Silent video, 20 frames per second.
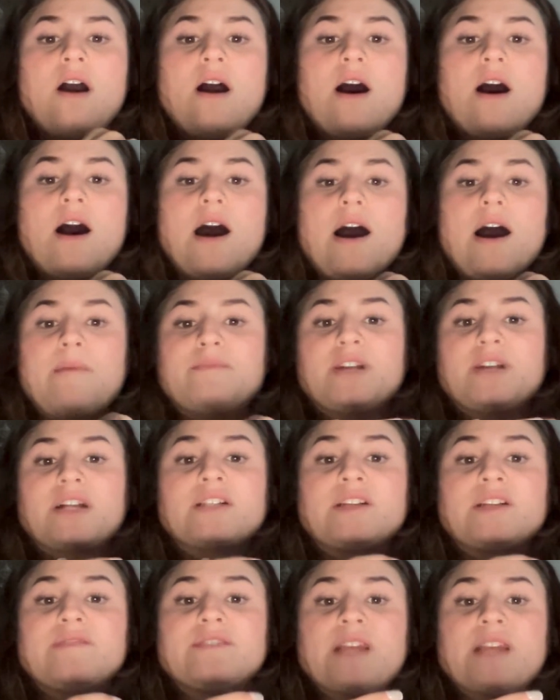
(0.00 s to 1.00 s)

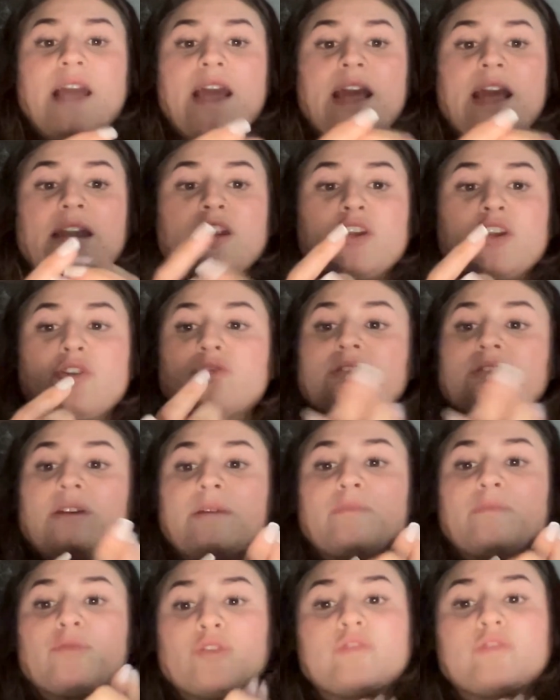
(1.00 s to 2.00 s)
objectives and used to
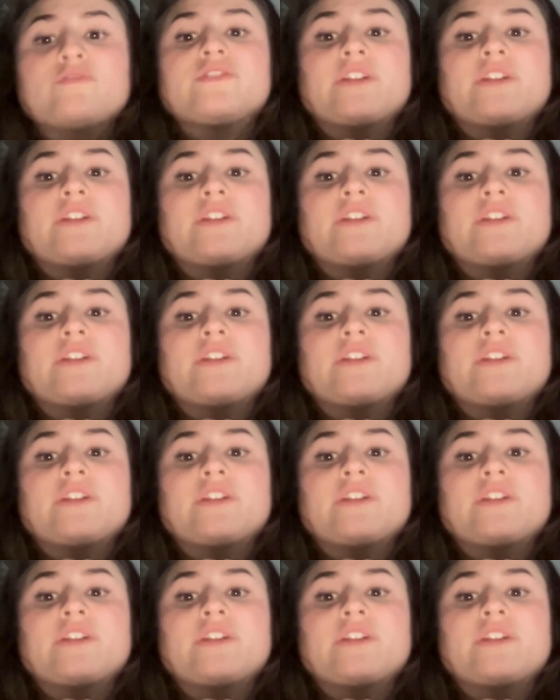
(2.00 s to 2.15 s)
improve